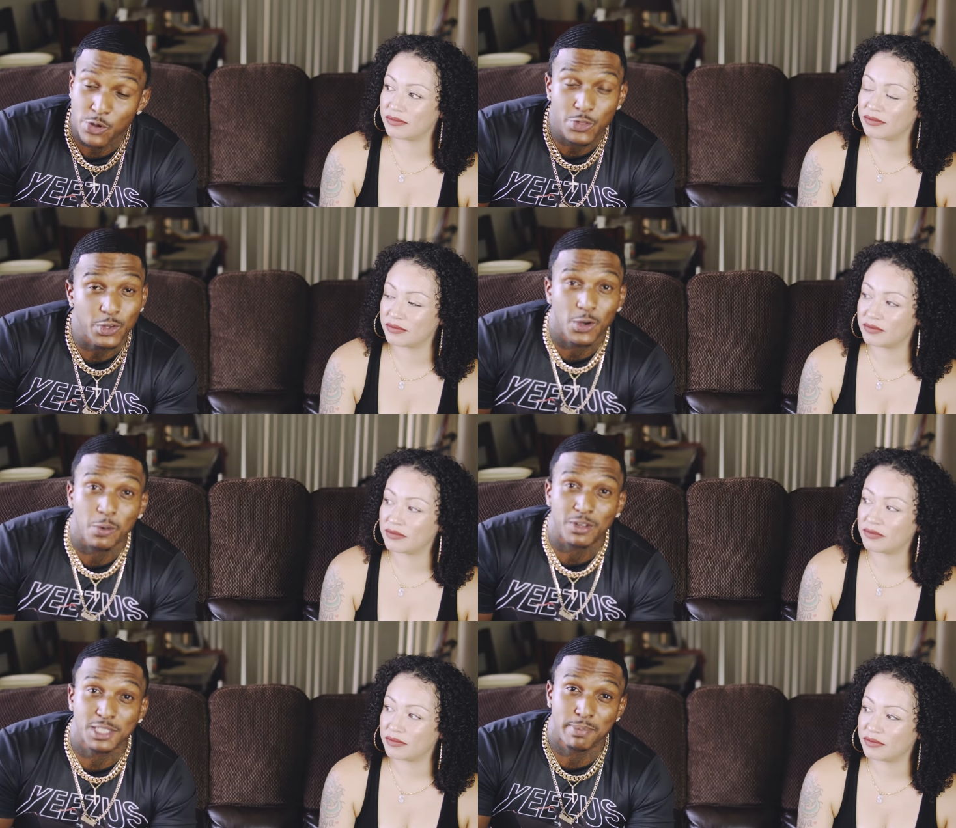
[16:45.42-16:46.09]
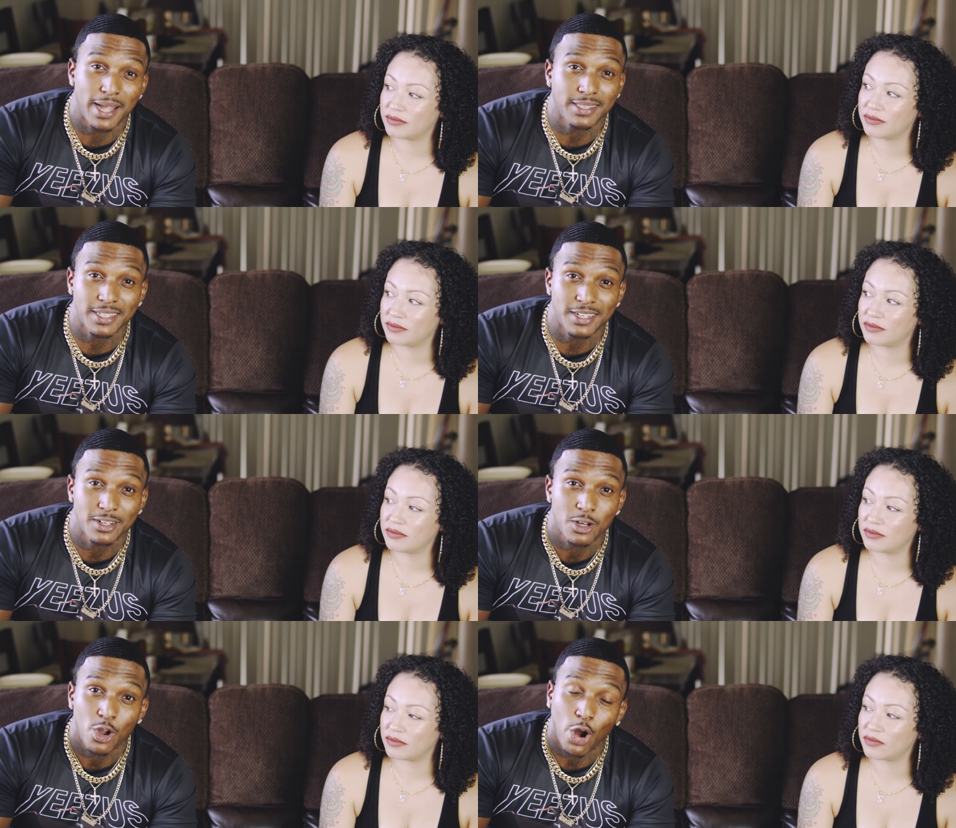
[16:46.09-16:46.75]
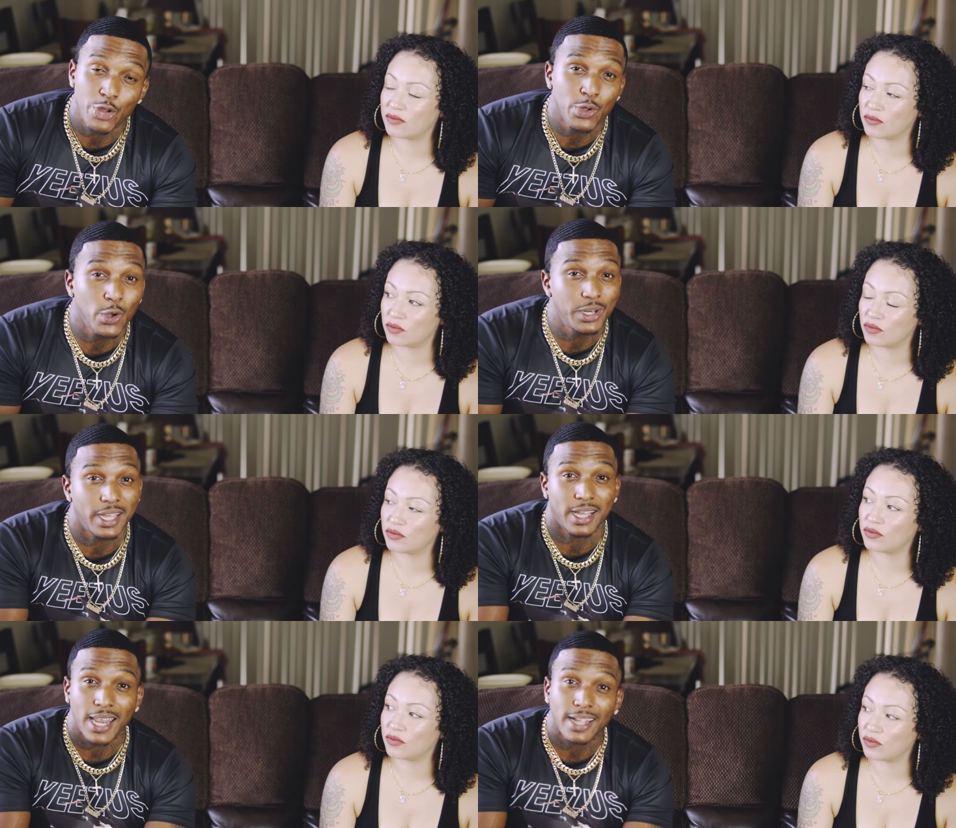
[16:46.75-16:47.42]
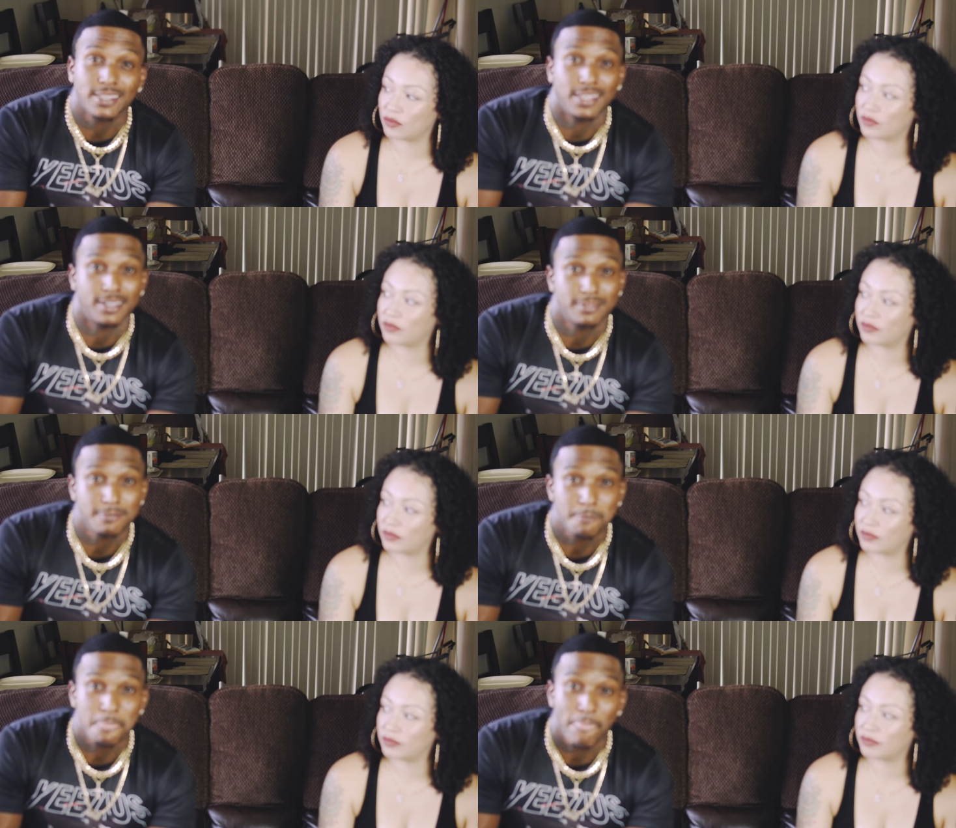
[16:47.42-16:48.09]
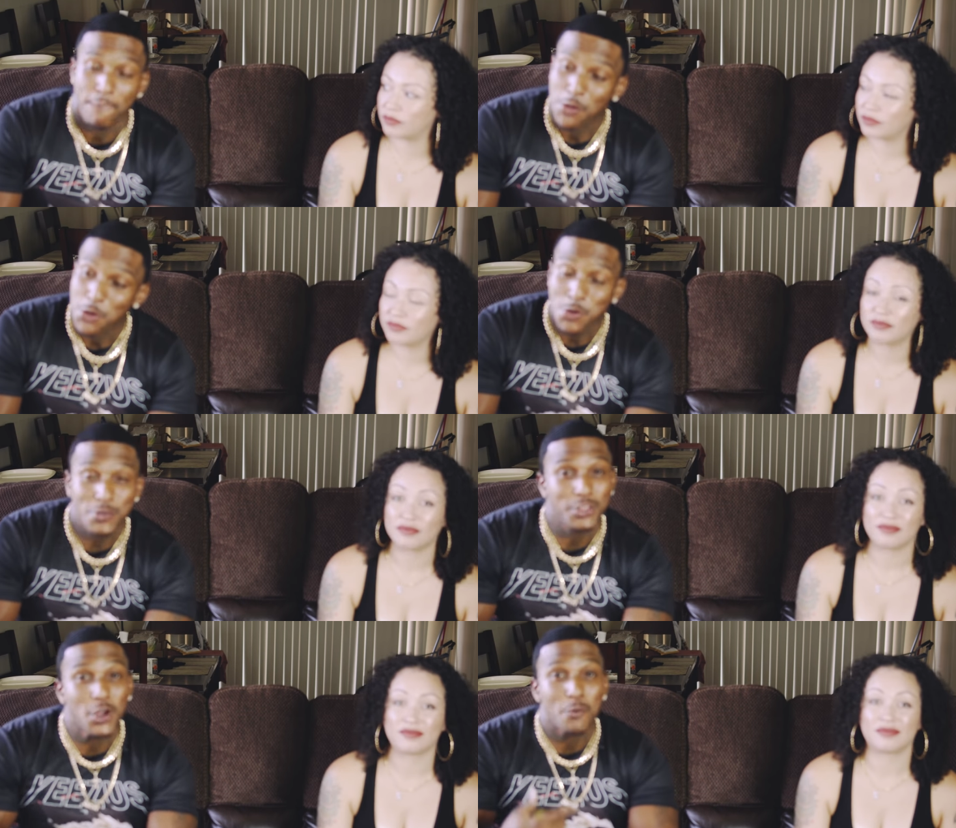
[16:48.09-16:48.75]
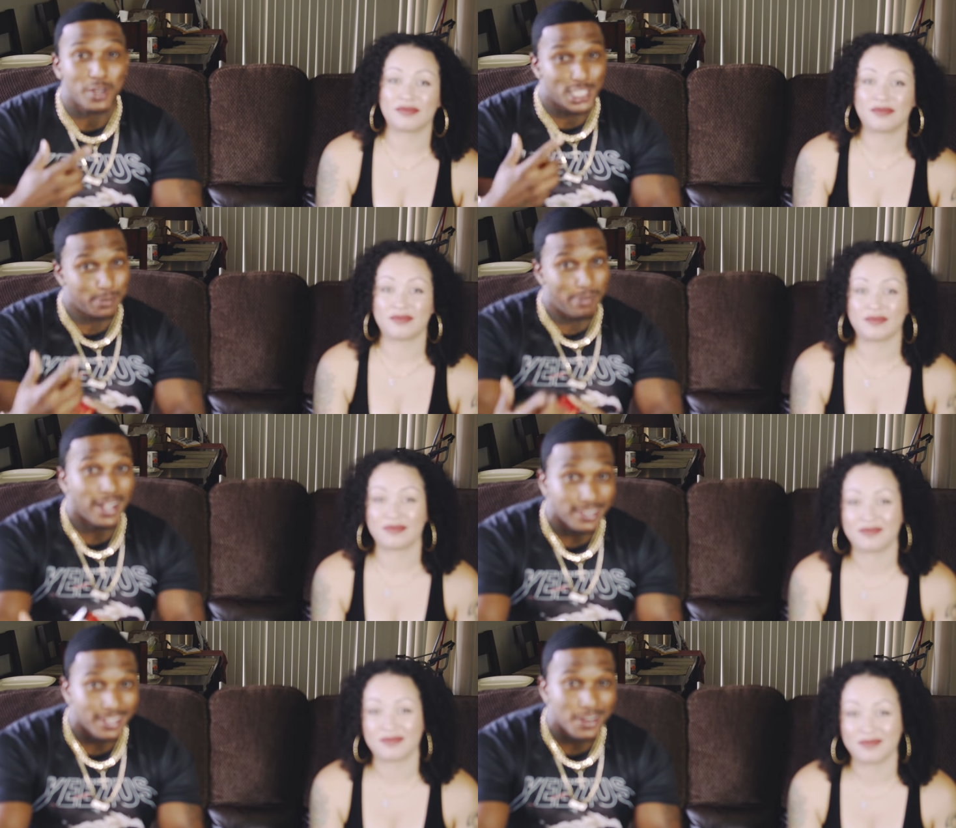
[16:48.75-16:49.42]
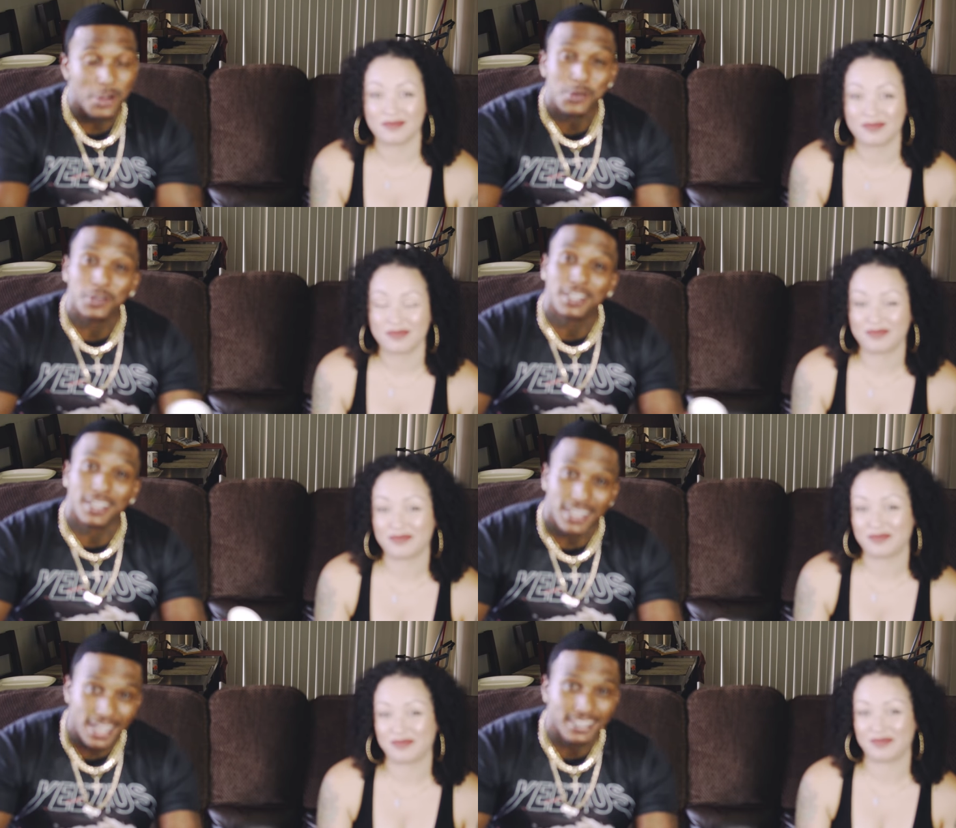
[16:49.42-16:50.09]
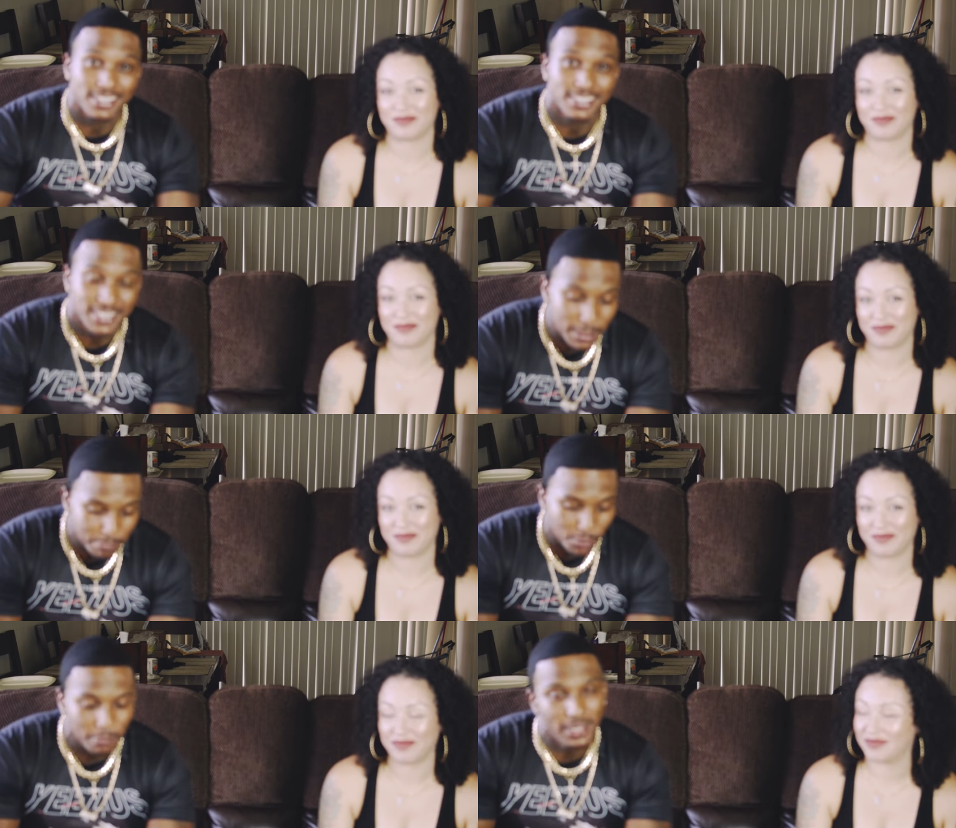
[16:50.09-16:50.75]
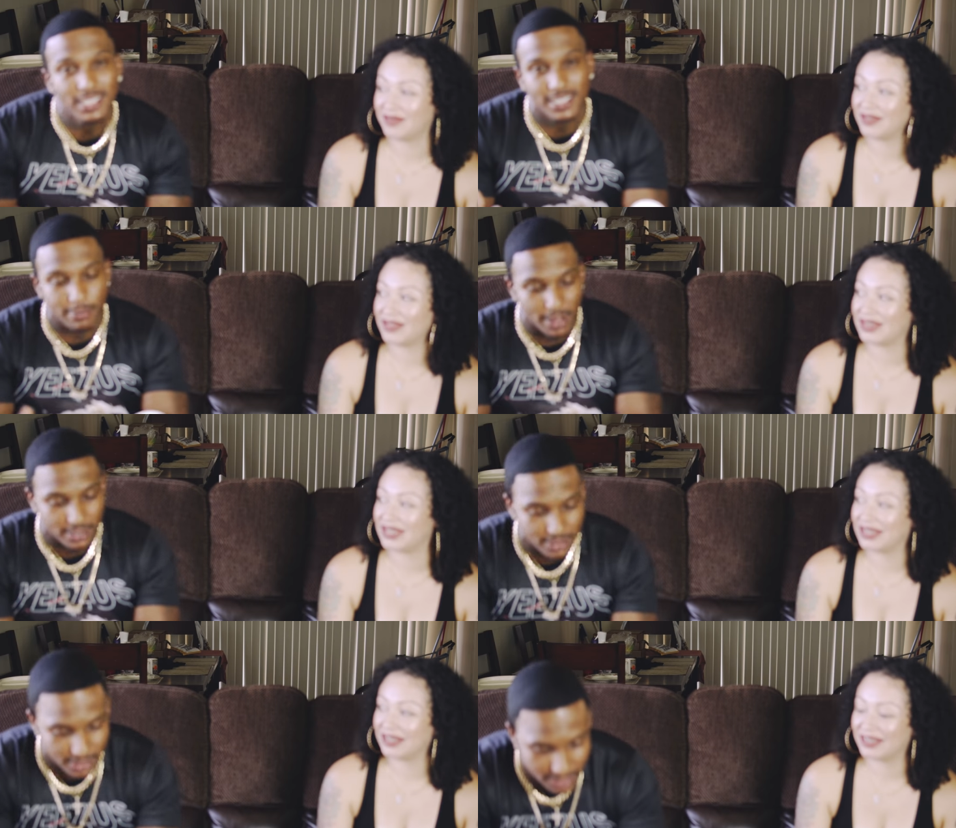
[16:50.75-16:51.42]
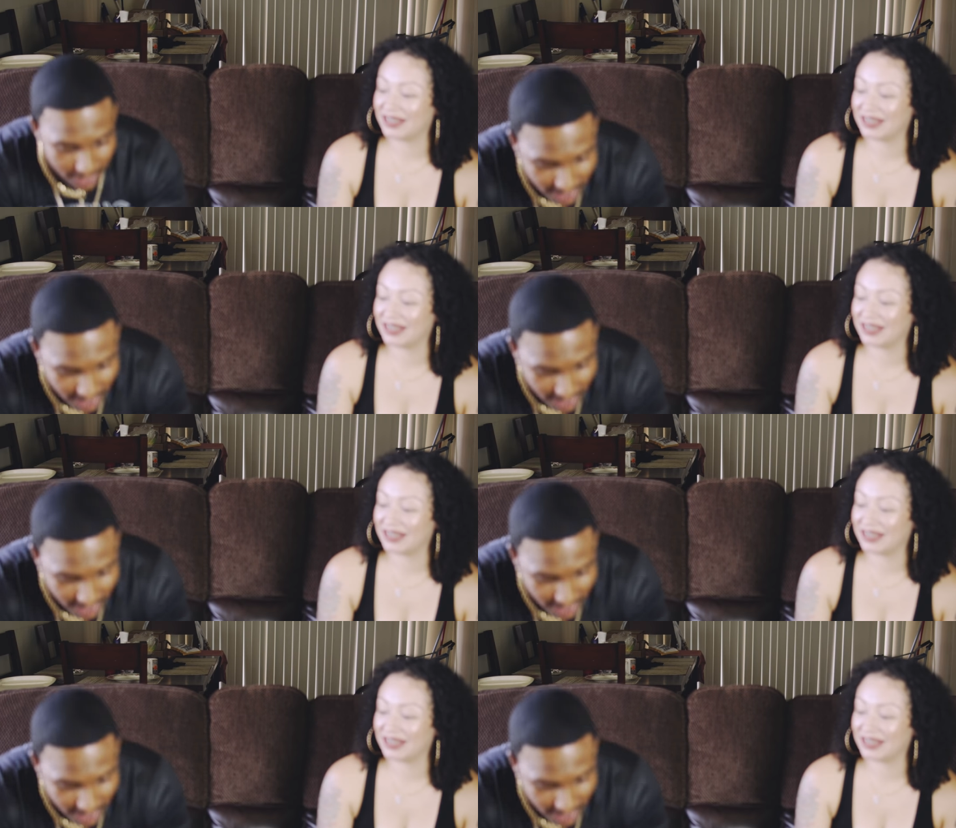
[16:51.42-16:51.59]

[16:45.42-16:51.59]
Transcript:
Speaker 1: you either gonna respect it or you gonna neglect it. You either gonna respect it or you gonna neglect it. Simple. But let's get back to it.